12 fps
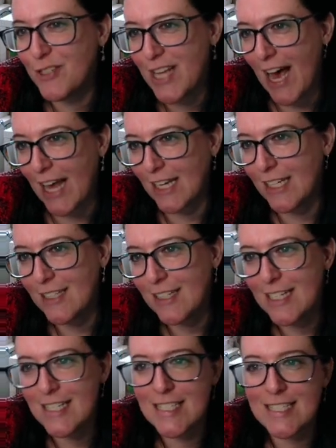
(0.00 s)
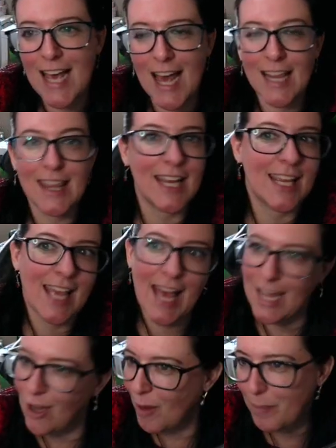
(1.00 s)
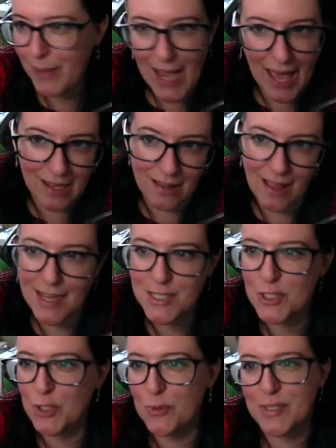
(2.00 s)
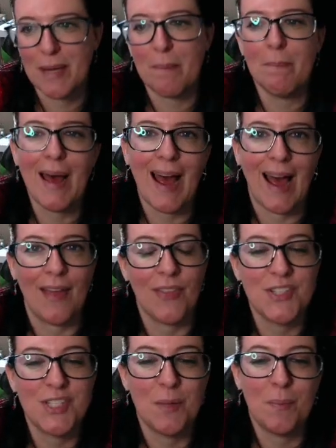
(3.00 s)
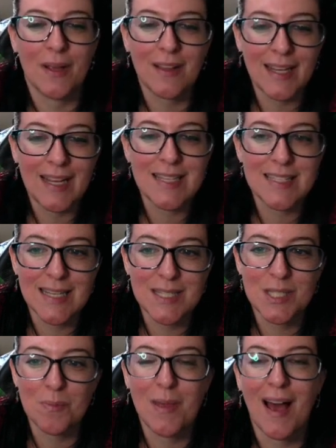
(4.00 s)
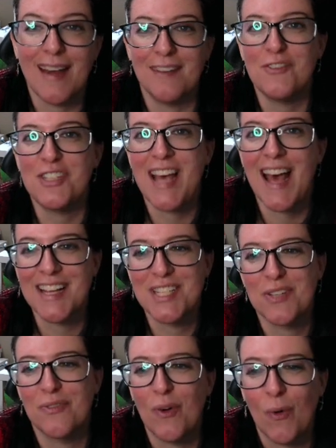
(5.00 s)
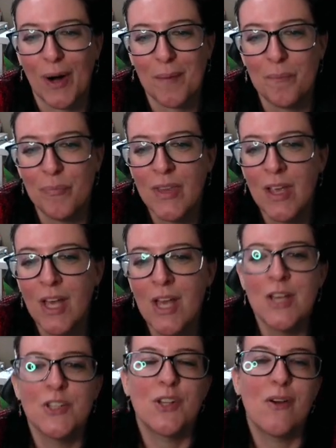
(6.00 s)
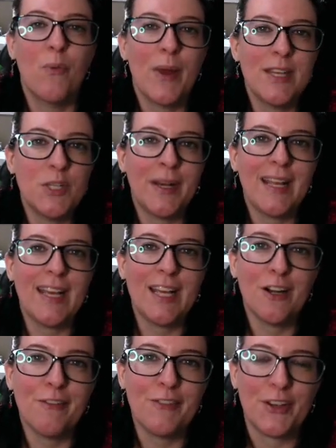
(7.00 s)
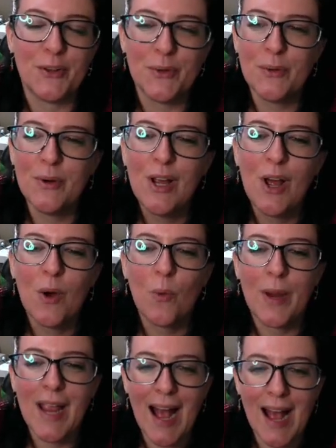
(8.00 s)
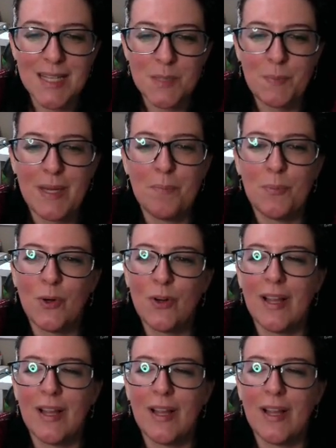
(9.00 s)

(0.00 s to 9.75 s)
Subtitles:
data is data that cannot be analyzed using math. Typically, it's in some kind of text form. So if we do an interview, we ask people